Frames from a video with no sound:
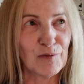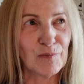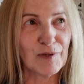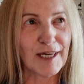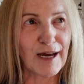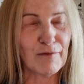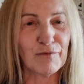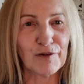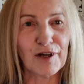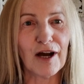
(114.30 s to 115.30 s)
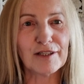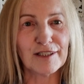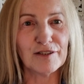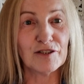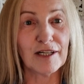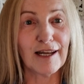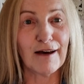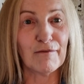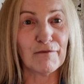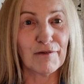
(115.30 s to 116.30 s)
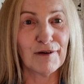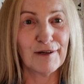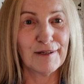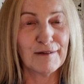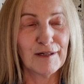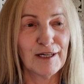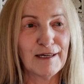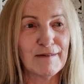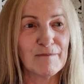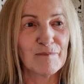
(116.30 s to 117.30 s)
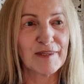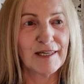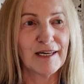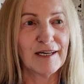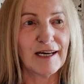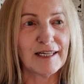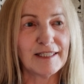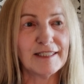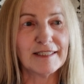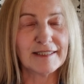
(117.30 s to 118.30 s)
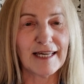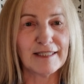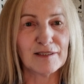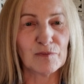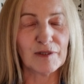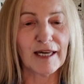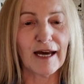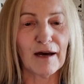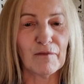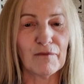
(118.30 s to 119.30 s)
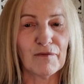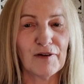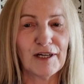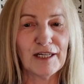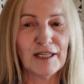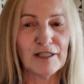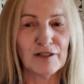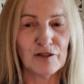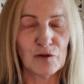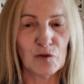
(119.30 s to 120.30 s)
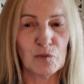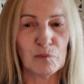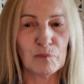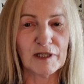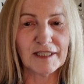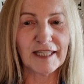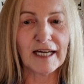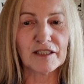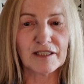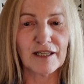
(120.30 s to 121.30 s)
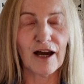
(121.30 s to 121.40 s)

we have forgotten to love. And in a sense, we have, you know, put that